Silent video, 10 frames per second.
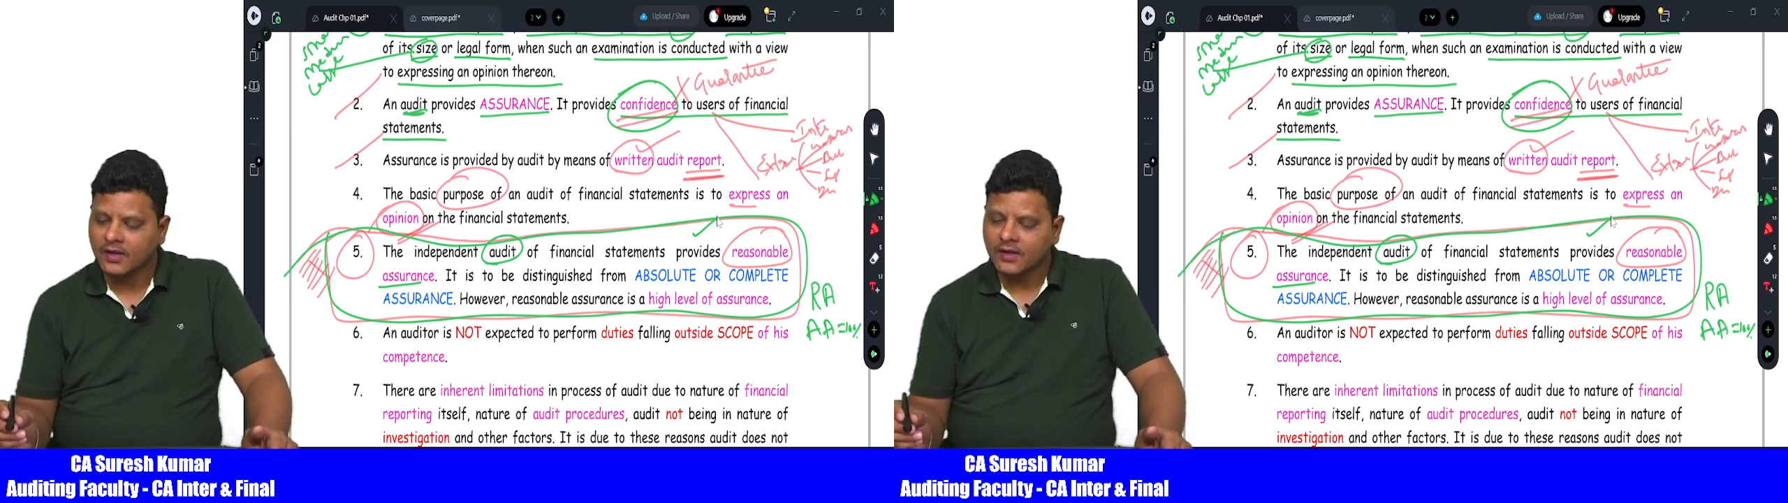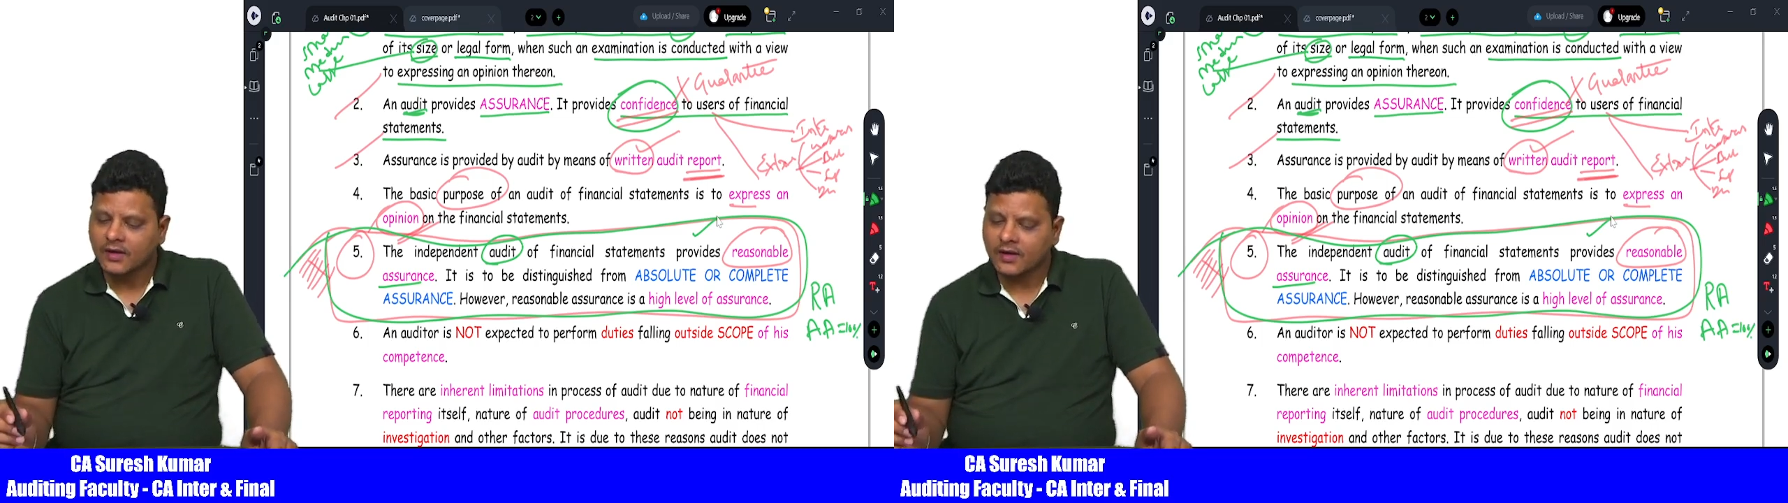
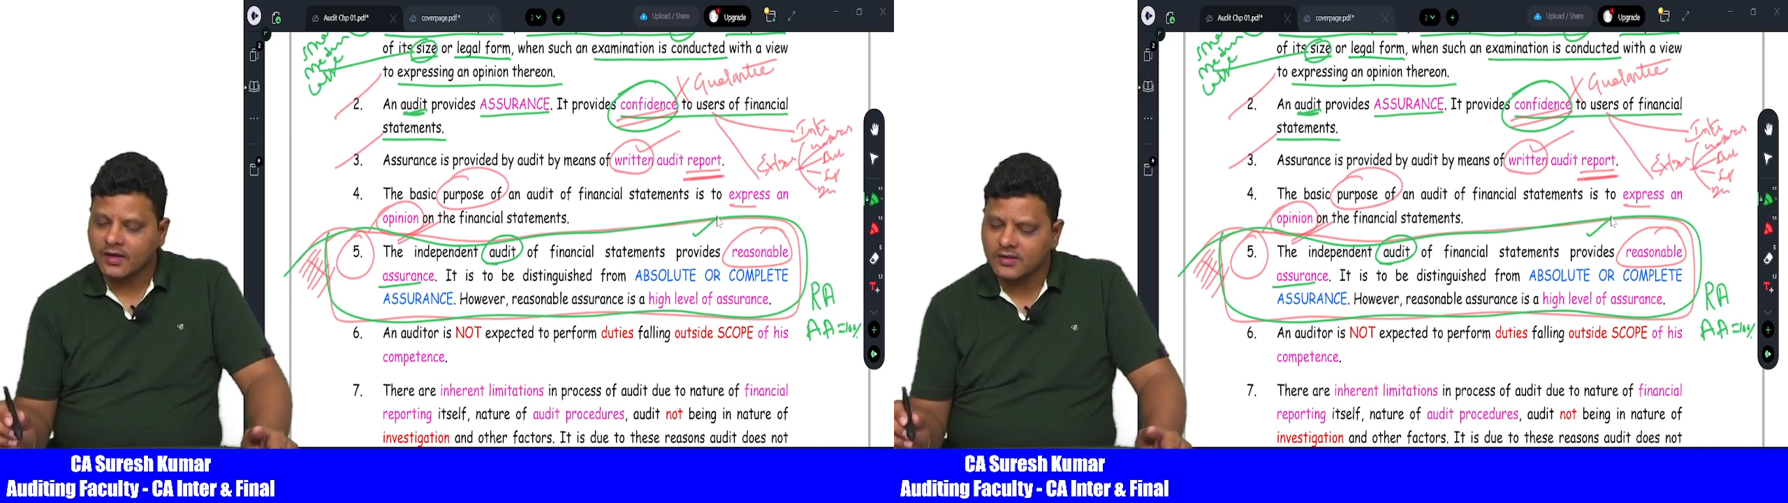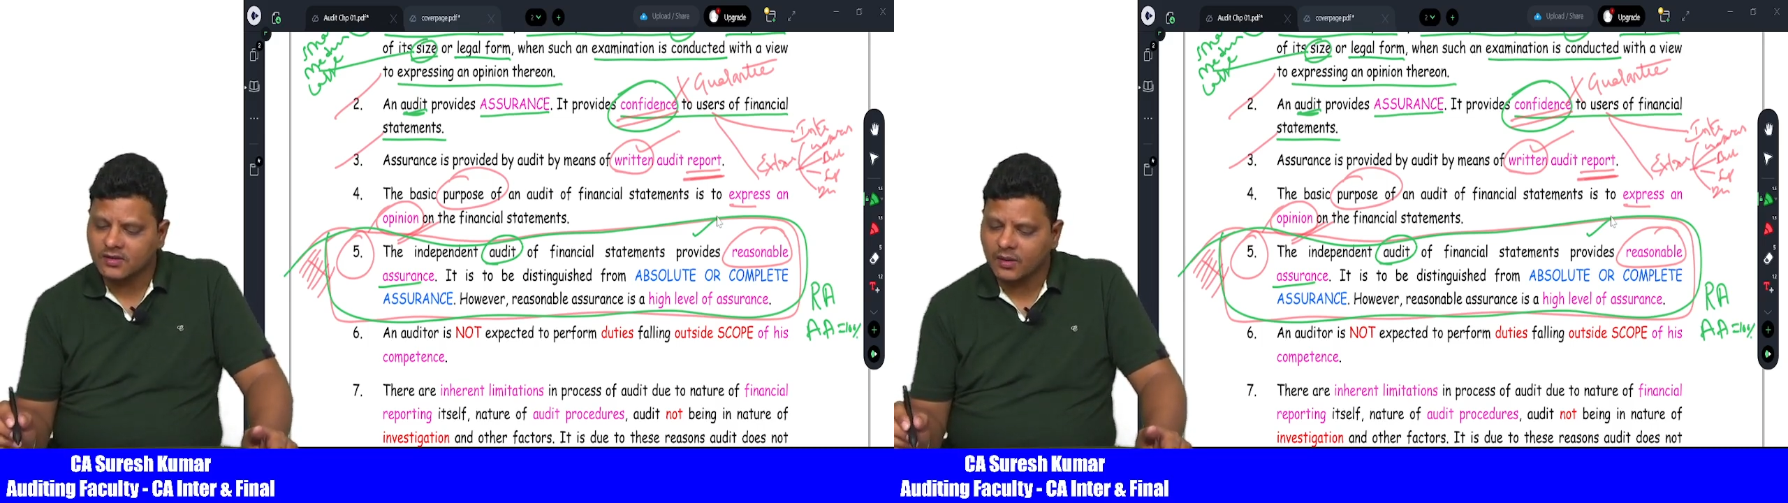
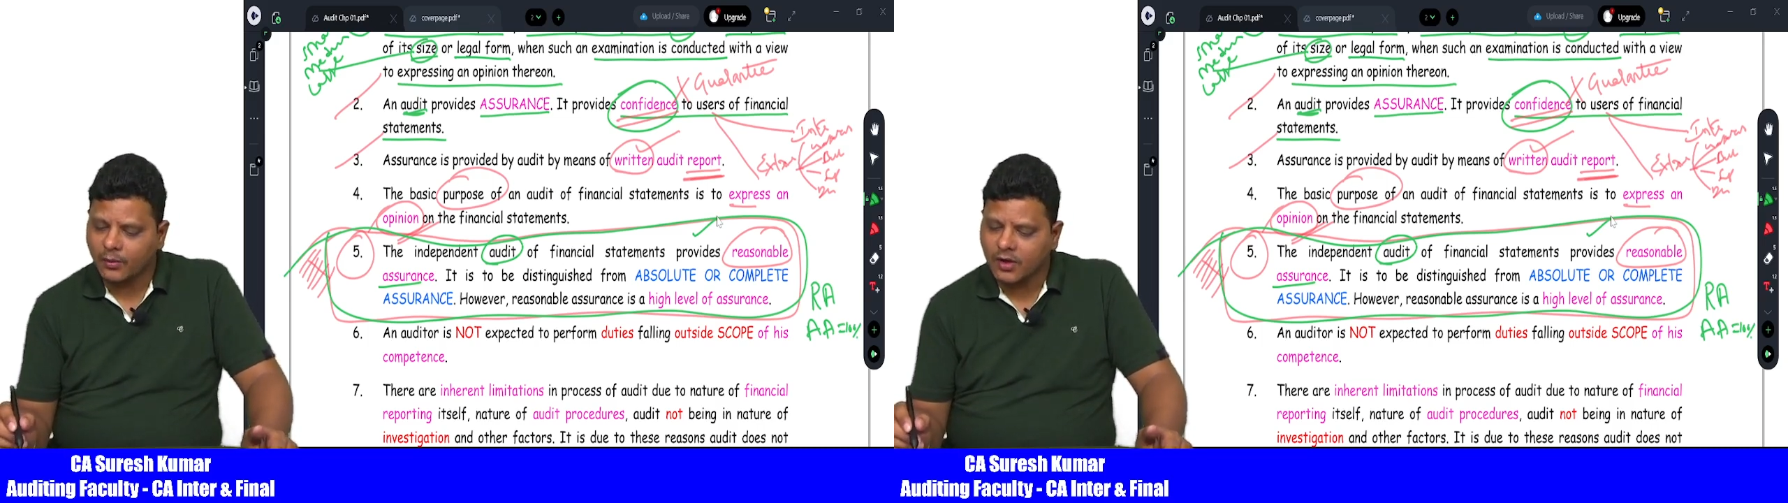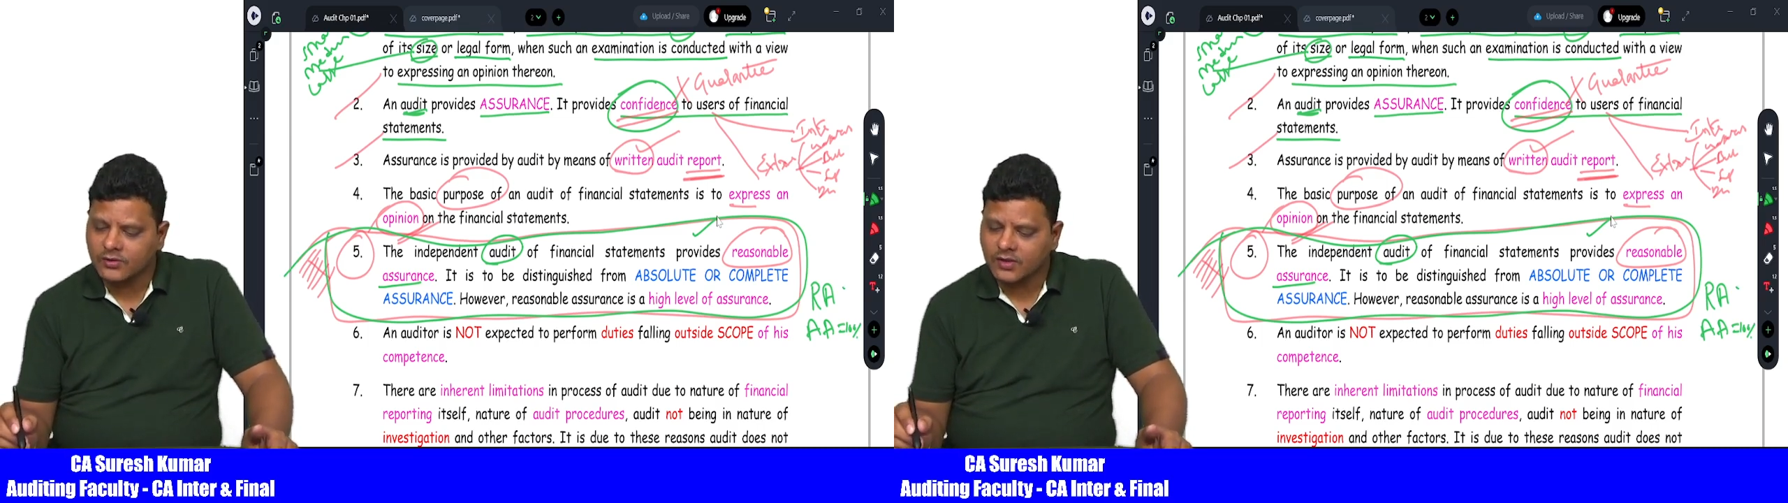Reasonable
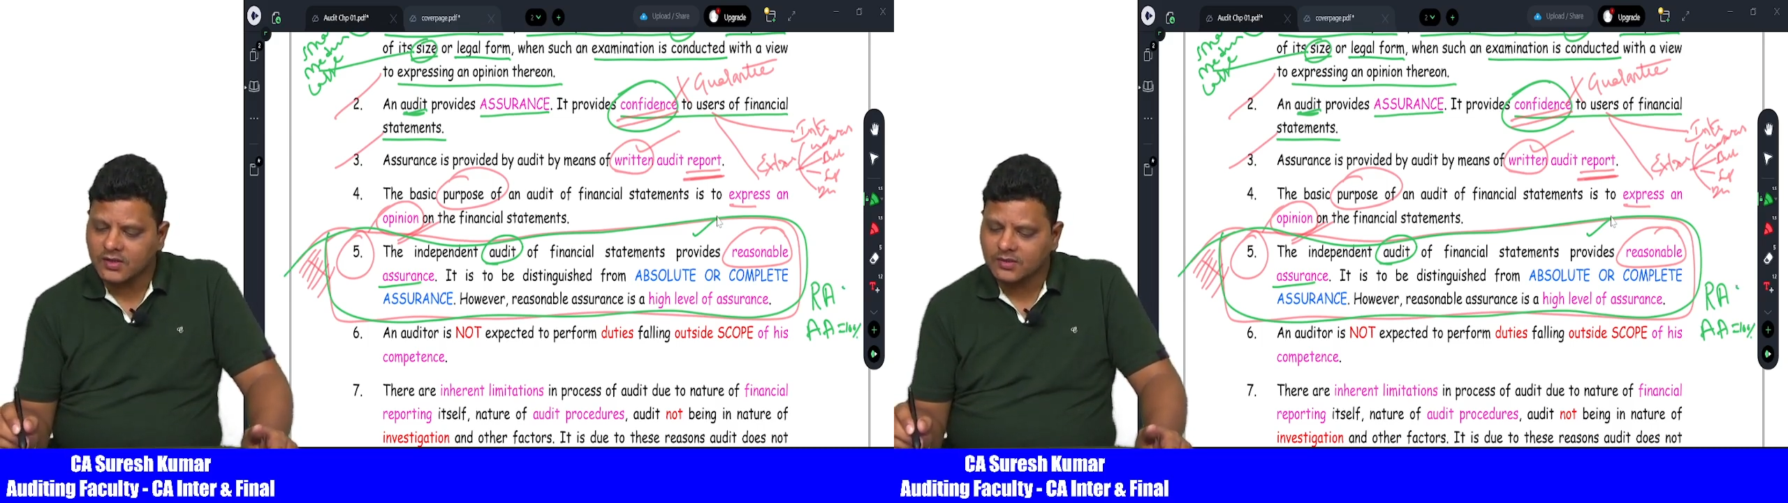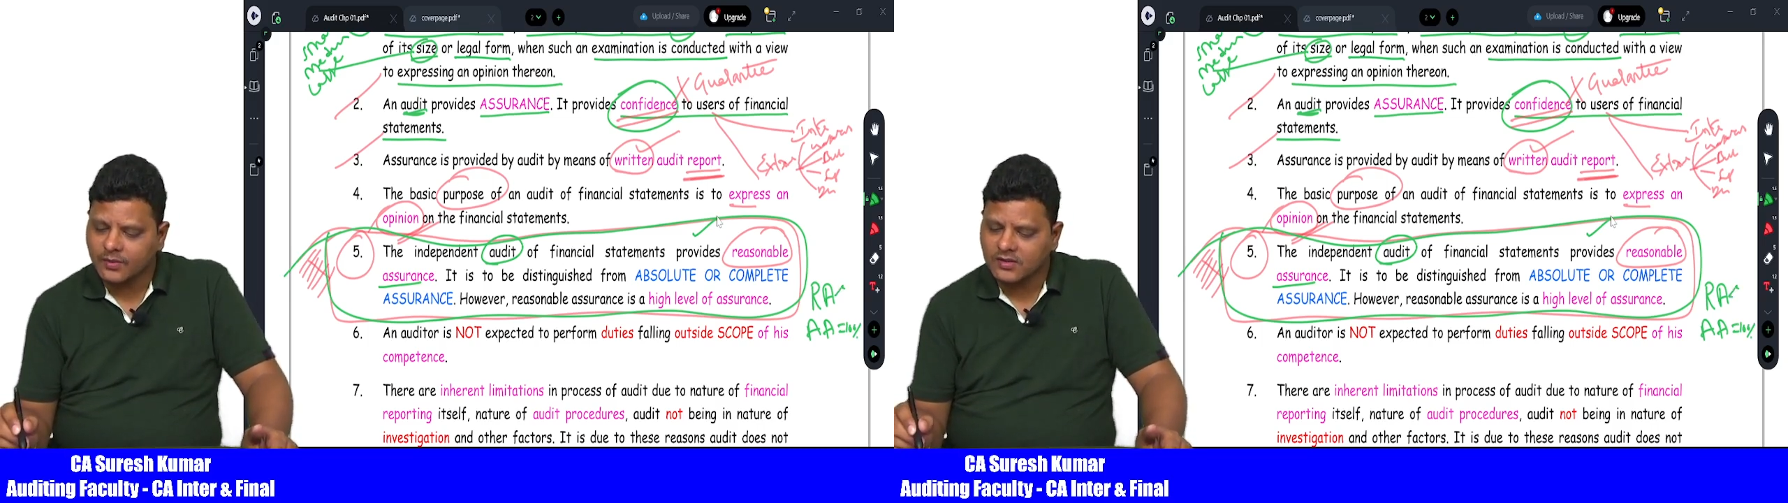assurance means